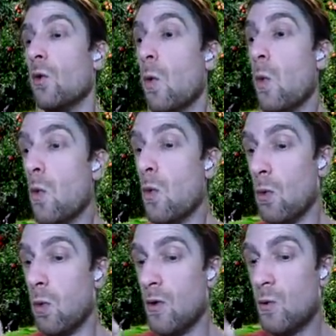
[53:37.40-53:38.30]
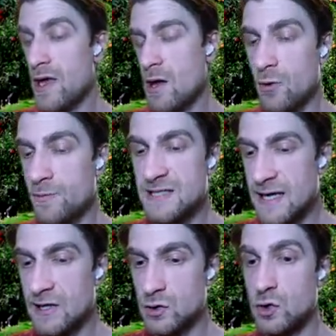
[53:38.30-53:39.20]
what we hope
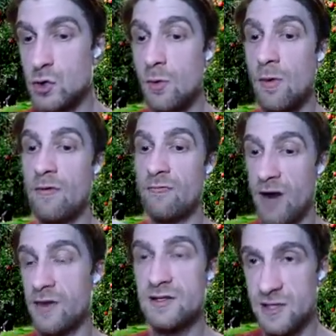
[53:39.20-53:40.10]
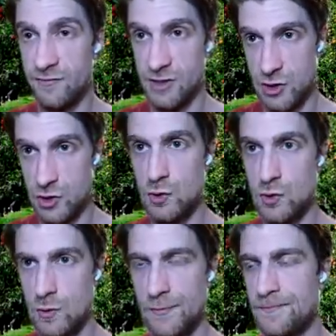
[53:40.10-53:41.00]
to get to relatively
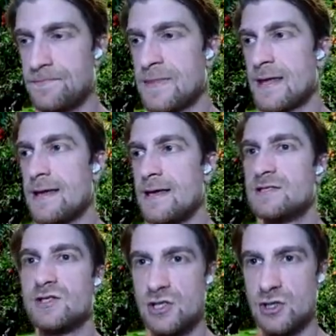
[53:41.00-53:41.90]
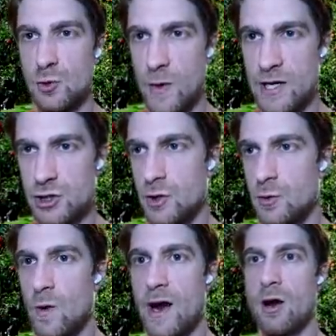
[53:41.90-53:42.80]
soon is a
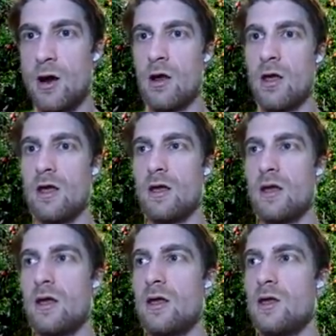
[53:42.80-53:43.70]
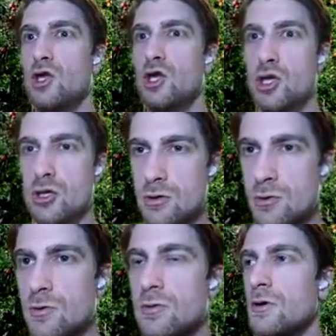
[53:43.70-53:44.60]
situation where
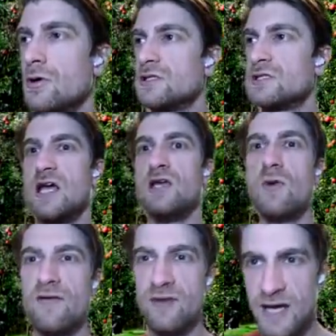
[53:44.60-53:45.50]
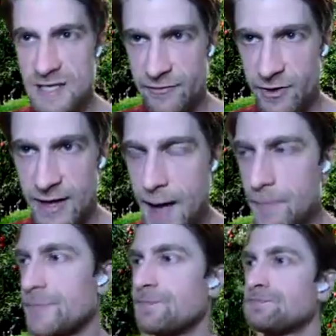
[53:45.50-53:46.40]
you say you have an idea for an app,